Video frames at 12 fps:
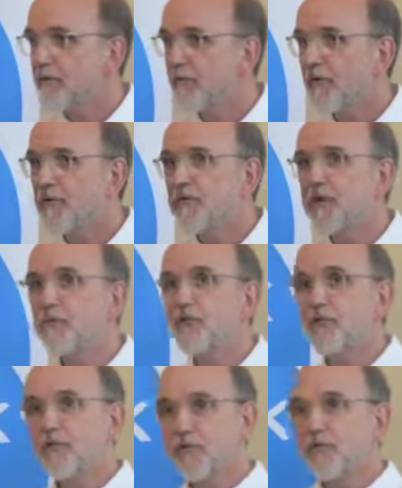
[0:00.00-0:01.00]
what the teams
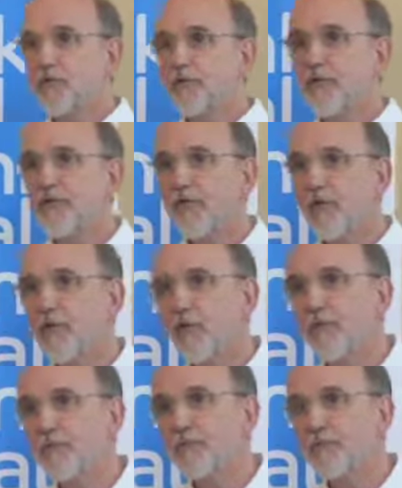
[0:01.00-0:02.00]
used to do before.